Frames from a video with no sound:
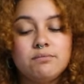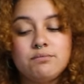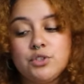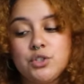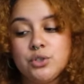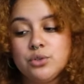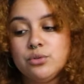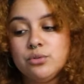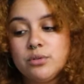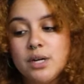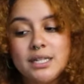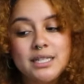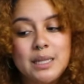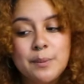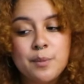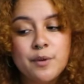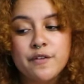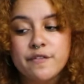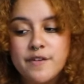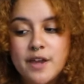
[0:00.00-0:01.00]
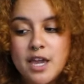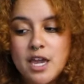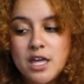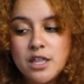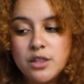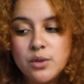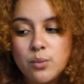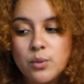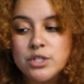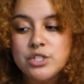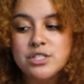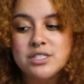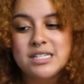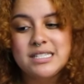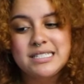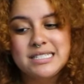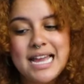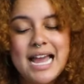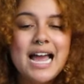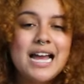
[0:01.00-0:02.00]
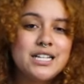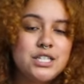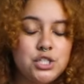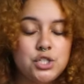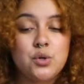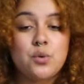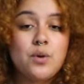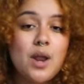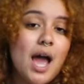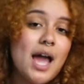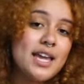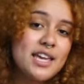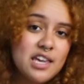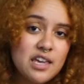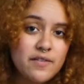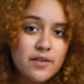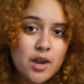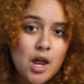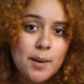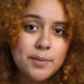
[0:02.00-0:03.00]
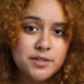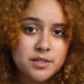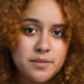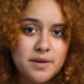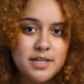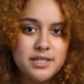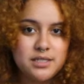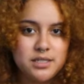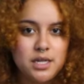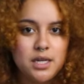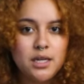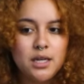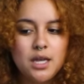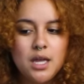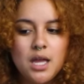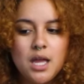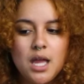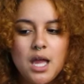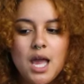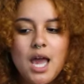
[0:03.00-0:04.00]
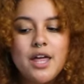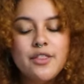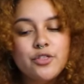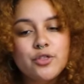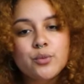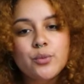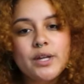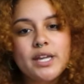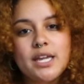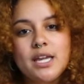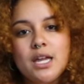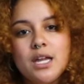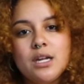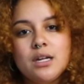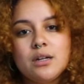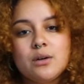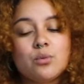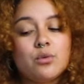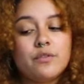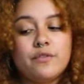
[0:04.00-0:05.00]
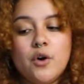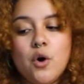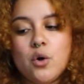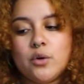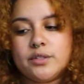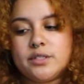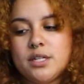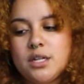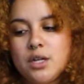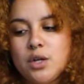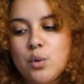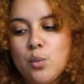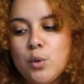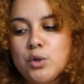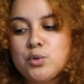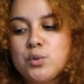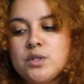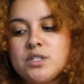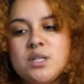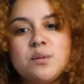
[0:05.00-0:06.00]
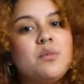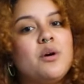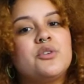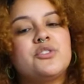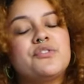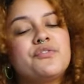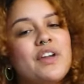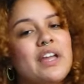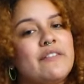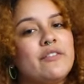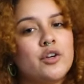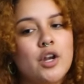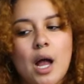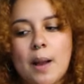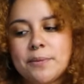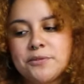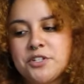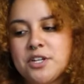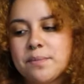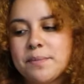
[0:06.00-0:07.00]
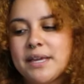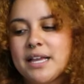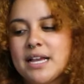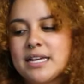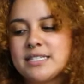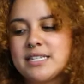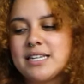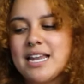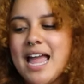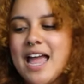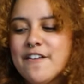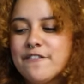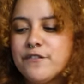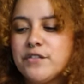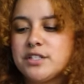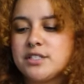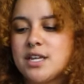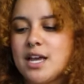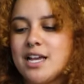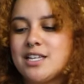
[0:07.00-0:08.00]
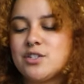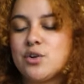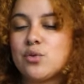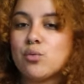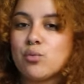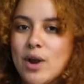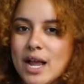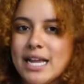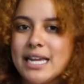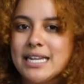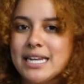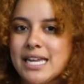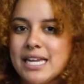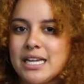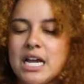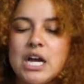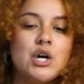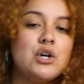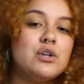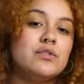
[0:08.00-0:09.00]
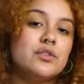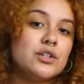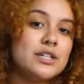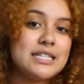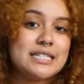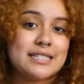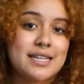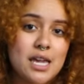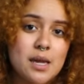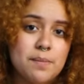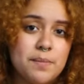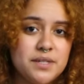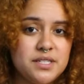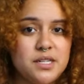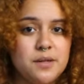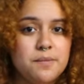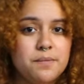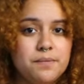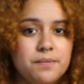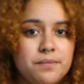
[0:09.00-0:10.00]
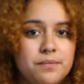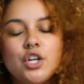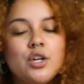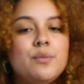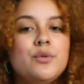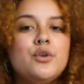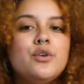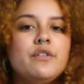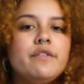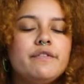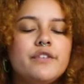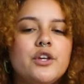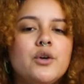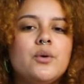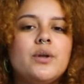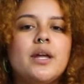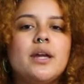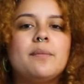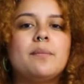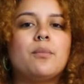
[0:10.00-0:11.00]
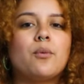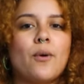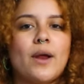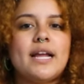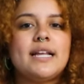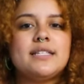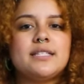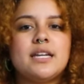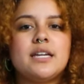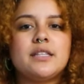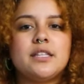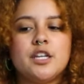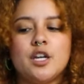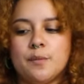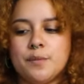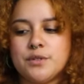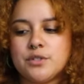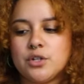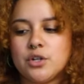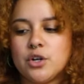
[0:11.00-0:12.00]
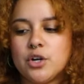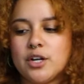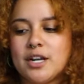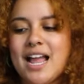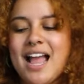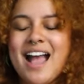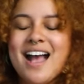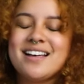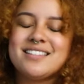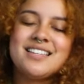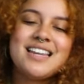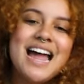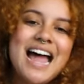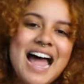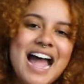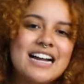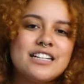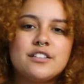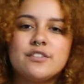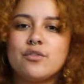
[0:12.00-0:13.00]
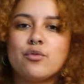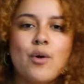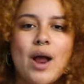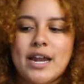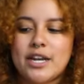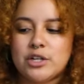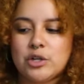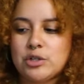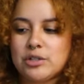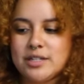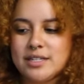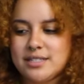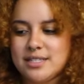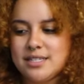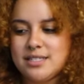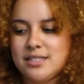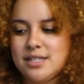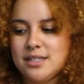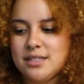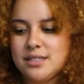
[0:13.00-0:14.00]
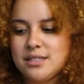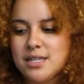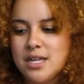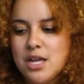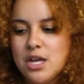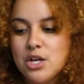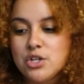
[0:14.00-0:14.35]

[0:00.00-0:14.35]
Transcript: Two, a leap of faith, which is a tad too naive and optimistic. And three, revolt, which was the most favored option because it emphasized reckoning over escapism. Camus viewed embracing the absurd as an act of radical existence.